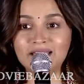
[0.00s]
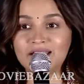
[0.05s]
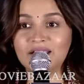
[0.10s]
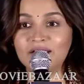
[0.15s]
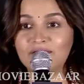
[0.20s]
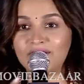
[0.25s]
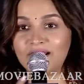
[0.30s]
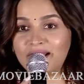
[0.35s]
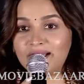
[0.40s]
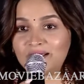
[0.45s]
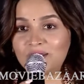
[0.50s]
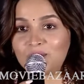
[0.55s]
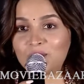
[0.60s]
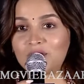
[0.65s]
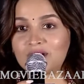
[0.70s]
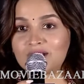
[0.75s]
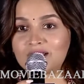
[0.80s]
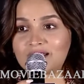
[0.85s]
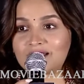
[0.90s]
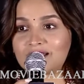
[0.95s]
the event
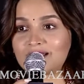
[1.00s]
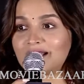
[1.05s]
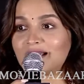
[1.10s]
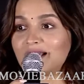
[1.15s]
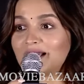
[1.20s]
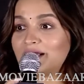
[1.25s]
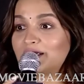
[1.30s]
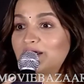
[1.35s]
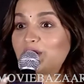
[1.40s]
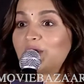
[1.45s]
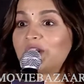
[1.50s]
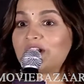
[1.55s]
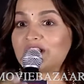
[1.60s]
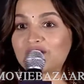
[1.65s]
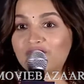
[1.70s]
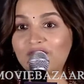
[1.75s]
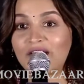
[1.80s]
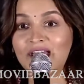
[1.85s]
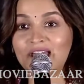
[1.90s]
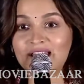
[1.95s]
was to
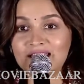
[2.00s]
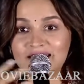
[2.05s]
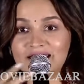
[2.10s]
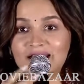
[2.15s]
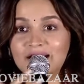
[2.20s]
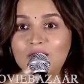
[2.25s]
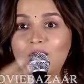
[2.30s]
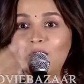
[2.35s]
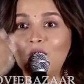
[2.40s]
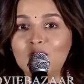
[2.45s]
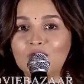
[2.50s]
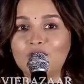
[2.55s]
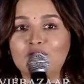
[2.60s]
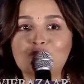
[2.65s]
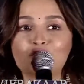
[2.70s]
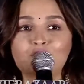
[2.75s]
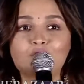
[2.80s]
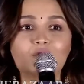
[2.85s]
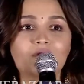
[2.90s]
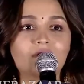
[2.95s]
his fans that all of
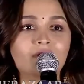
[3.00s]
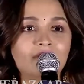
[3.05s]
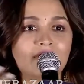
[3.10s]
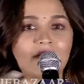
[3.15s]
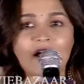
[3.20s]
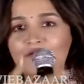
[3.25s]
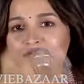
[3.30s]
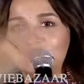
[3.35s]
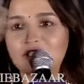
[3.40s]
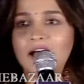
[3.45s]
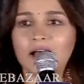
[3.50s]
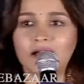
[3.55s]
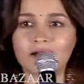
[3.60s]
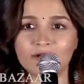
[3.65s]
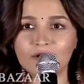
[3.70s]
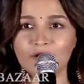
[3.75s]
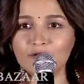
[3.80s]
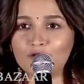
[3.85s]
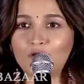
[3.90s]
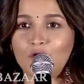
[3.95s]
you love
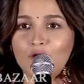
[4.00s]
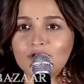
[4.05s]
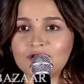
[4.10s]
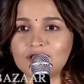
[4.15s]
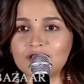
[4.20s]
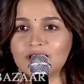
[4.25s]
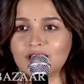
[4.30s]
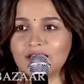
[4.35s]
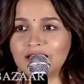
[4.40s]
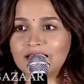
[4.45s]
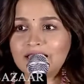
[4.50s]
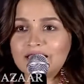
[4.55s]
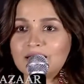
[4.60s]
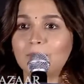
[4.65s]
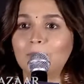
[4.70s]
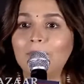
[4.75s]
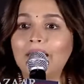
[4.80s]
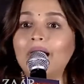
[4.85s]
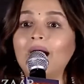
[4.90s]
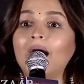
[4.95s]
Tarak, of course. He's a
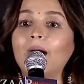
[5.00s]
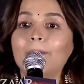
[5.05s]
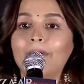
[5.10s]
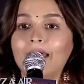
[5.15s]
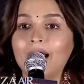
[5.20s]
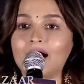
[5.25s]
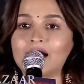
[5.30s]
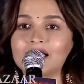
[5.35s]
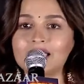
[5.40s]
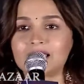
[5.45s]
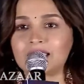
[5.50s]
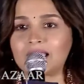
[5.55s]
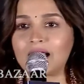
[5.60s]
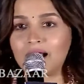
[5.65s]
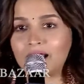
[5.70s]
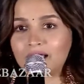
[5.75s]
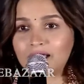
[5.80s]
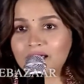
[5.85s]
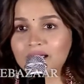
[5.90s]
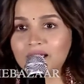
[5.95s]
mega, mega
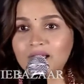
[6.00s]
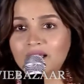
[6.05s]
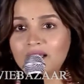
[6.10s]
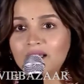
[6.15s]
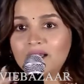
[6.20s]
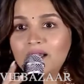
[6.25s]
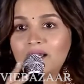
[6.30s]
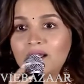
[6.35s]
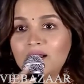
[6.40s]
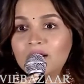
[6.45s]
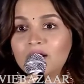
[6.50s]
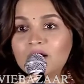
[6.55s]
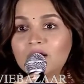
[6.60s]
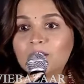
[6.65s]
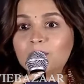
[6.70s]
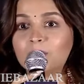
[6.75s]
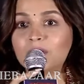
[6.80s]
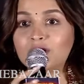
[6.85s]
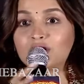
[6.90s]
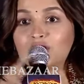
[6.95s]
star.
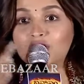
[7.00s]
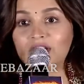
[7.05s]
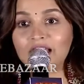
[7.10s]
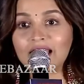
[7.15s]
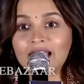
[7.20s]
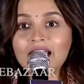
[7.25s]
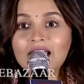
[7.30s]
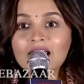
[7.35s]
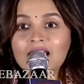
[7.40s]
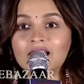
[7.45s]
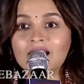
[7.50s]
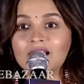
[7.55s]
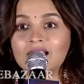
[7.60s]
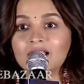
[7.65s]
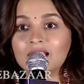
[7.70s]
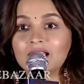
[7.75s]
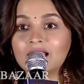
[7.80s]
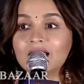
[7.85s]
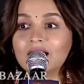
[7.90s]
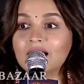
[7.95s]
But today,
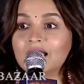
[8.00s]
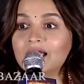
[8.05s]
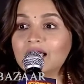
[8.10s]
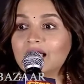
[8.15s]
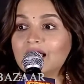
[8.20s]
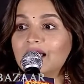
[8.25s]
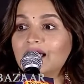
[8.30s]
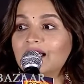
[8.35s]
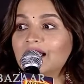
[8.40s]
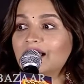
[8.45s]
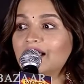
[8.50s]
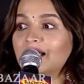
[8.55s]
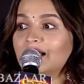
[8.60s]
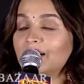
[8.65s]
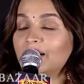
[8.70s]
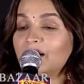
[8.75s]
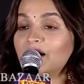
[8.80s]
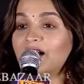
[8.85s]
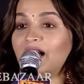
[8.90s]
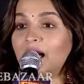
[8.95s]

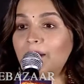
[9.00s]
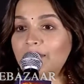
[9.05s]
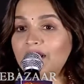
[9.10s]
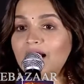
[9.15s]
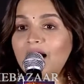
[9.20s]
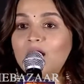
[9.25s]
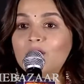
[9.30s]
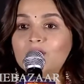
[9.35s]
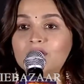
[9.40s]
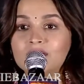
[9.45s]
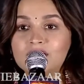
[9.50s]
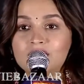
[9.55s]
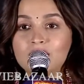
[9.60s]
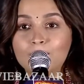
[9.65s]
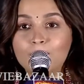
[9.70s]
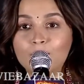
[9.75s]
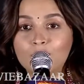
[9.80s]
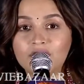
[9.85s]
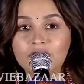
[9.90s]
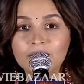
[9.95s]
coming out and
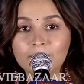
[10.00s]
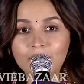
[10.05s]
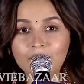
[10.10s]
supporting